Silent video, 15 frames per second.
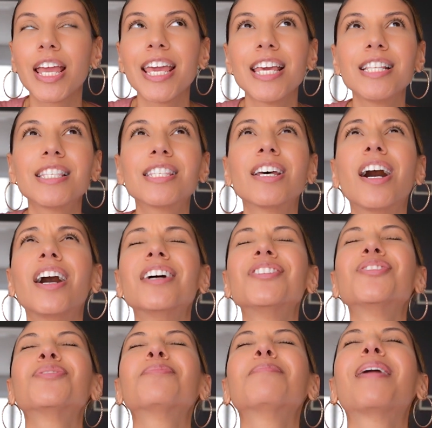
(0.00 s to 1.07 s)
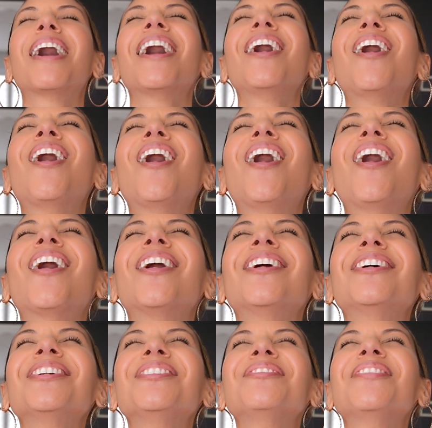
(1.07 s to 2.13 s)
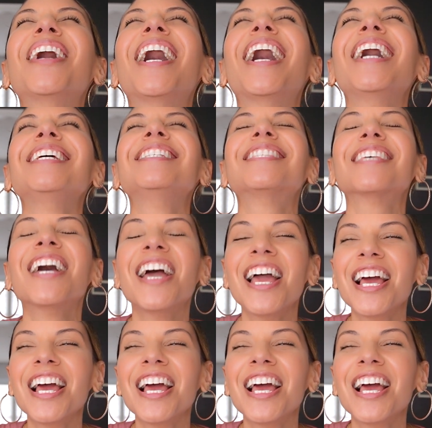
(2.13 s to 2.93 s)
it touched my heart, you guys.